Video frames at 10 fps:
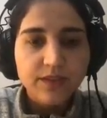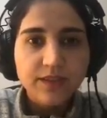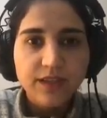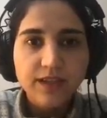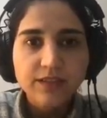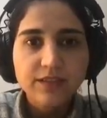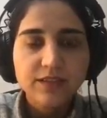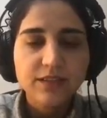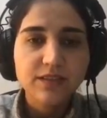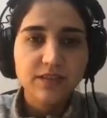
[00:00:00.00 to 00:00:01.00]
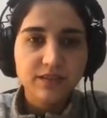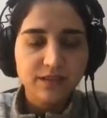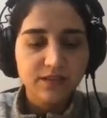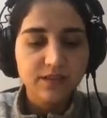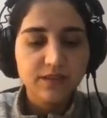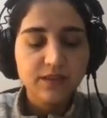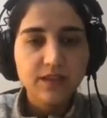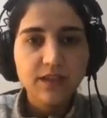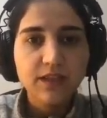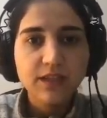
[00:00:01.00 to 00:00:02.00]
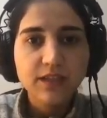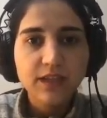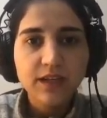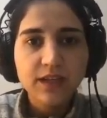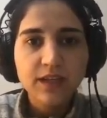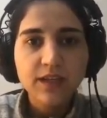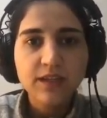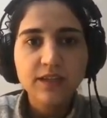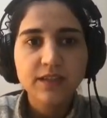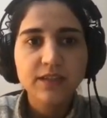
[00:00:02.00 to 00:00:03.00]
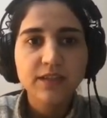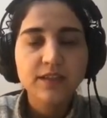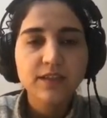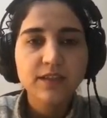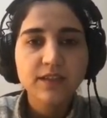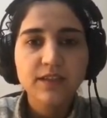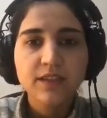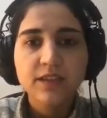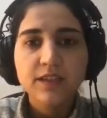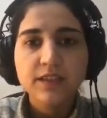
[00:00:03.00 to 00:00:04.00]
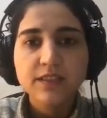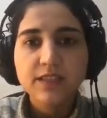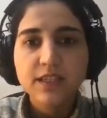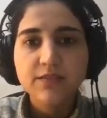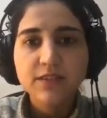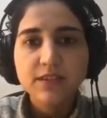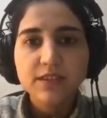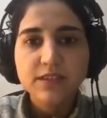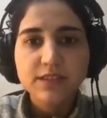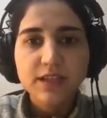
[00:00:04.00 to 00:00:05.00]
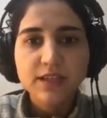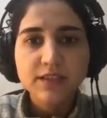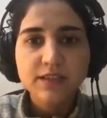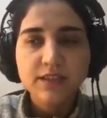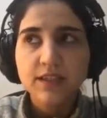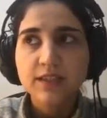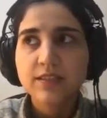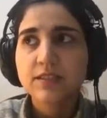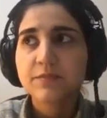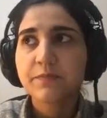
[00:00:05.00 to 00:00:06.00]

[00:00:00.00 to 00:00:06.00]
test, and I save it inside the Git